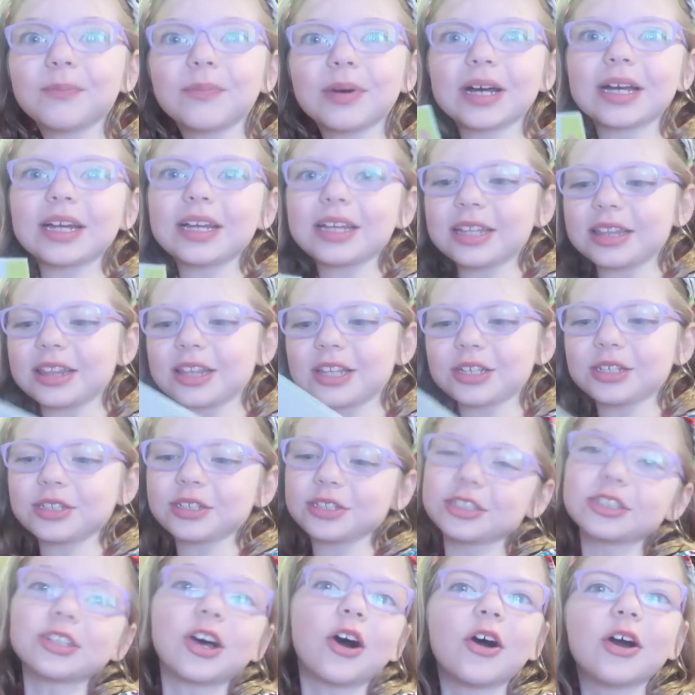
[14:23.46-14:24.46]
but
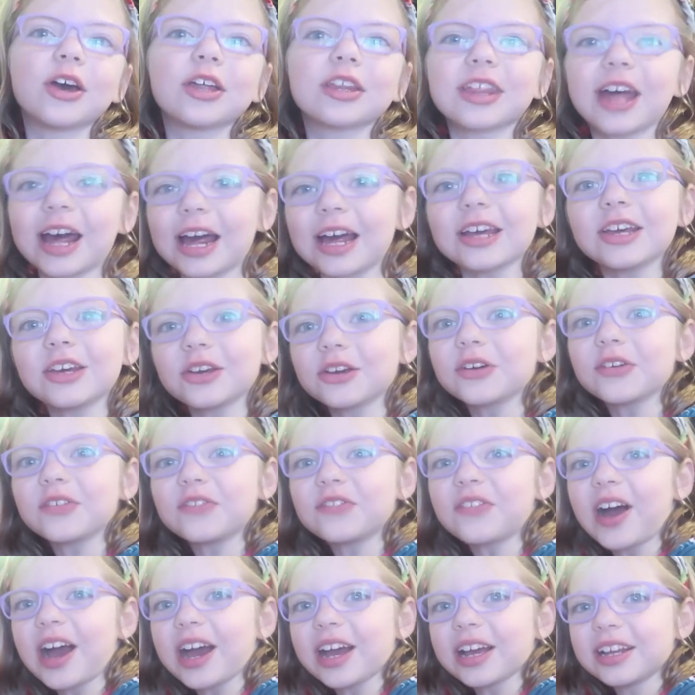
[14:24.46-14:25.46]
this is all that you
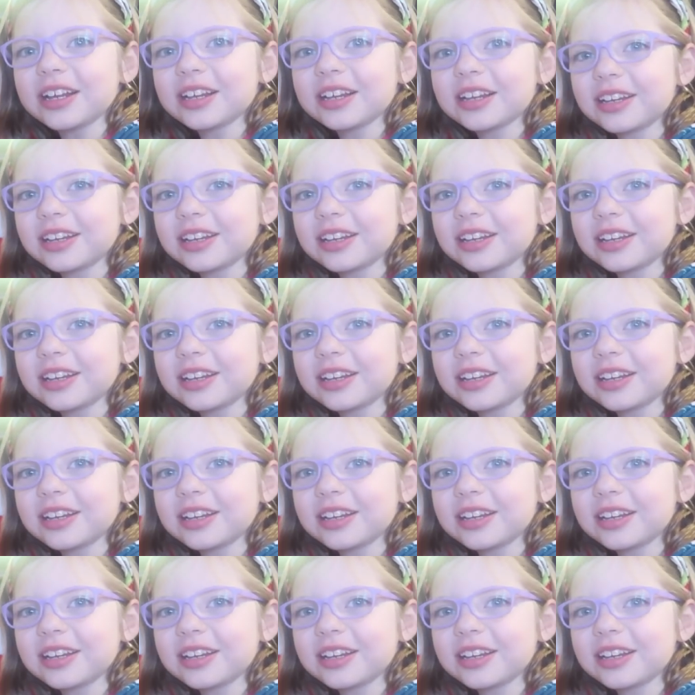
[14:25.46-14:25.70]
could find.